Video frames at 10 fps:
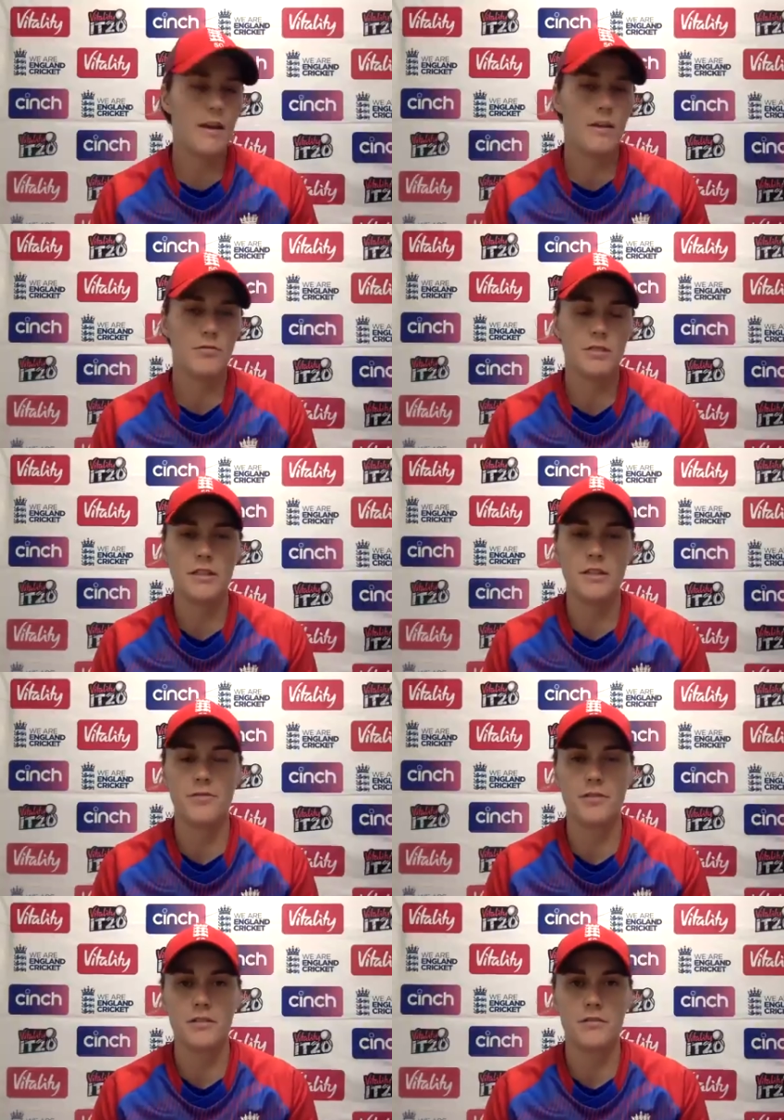obviously
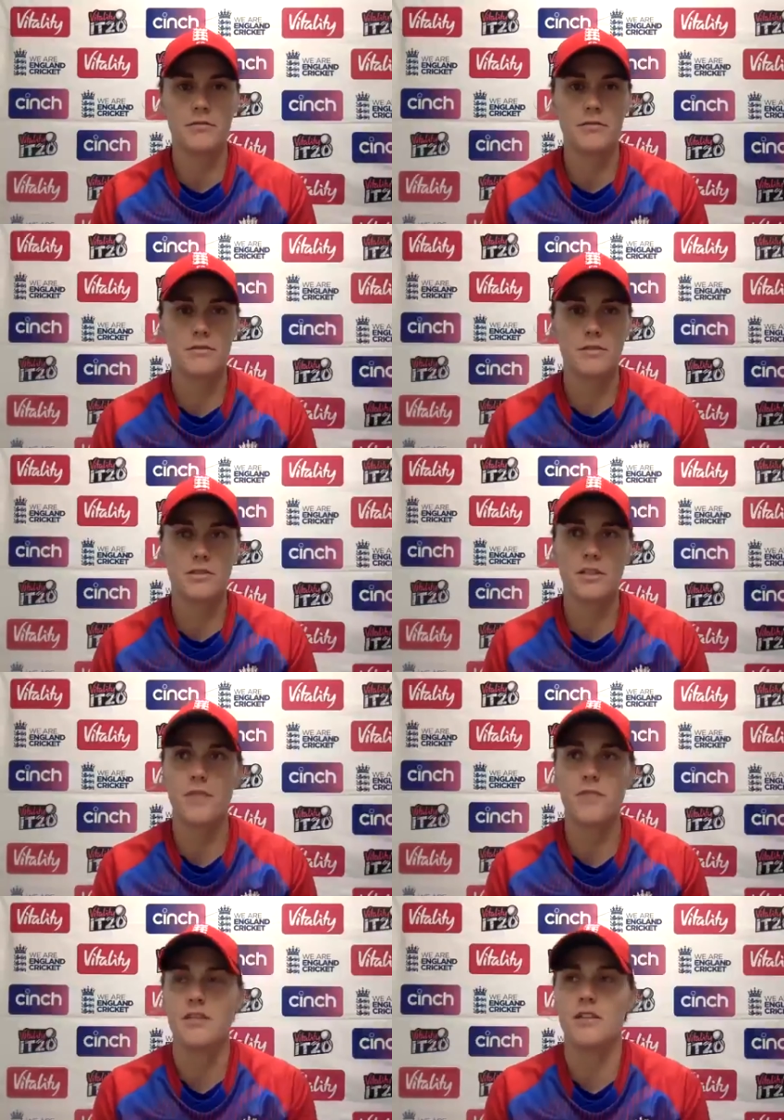different
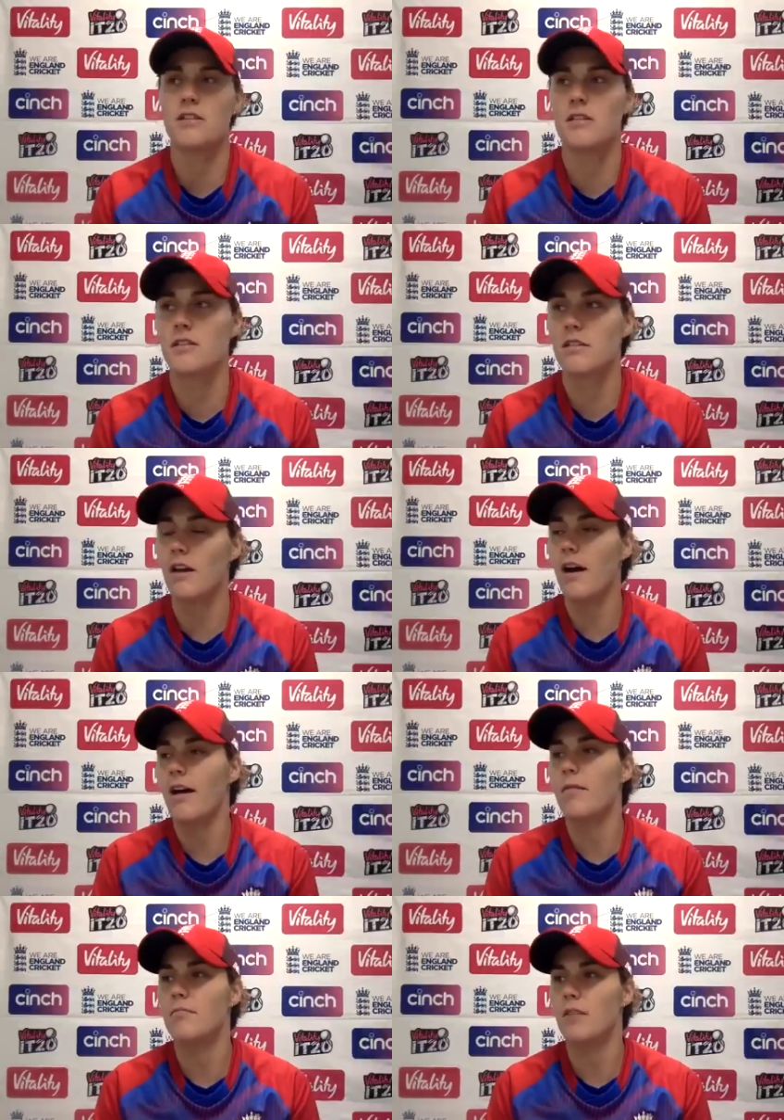surfaces
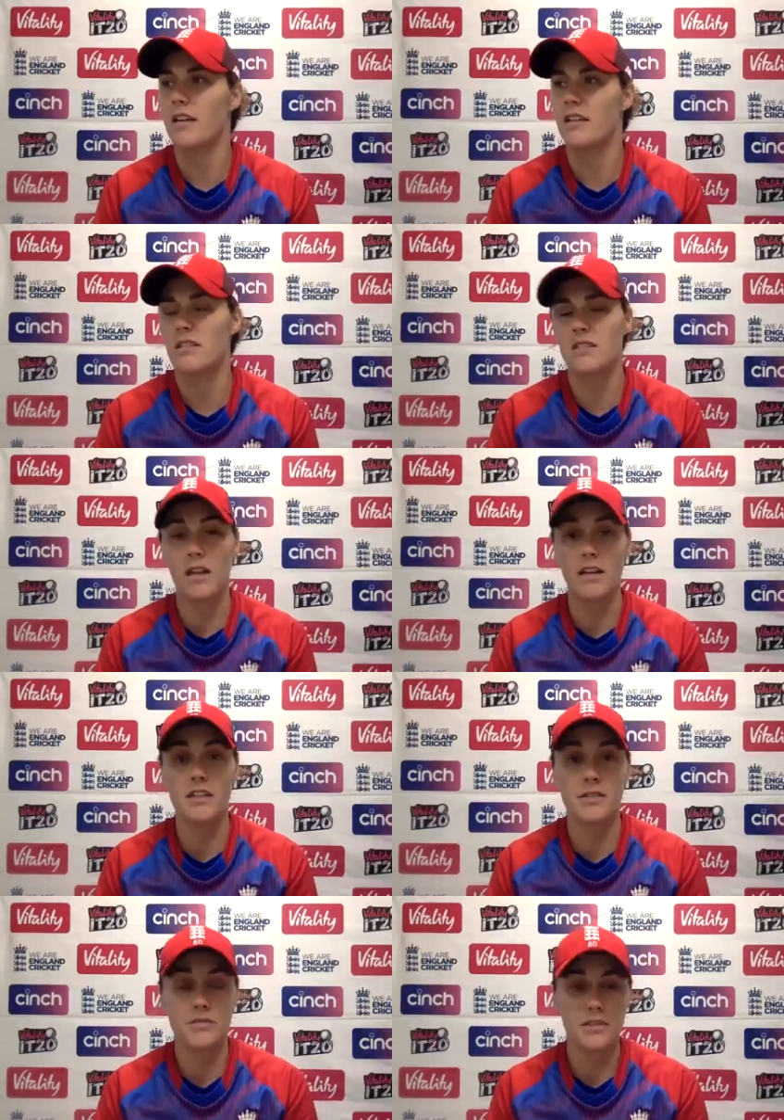and a slightly
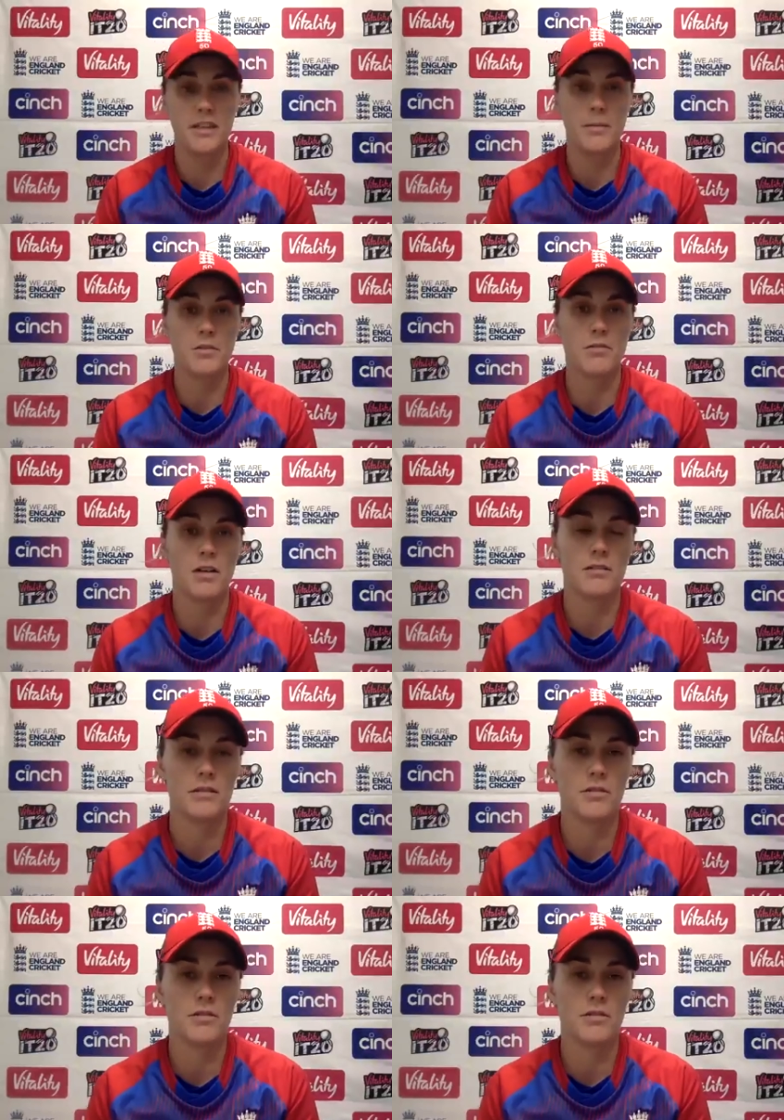different team as well.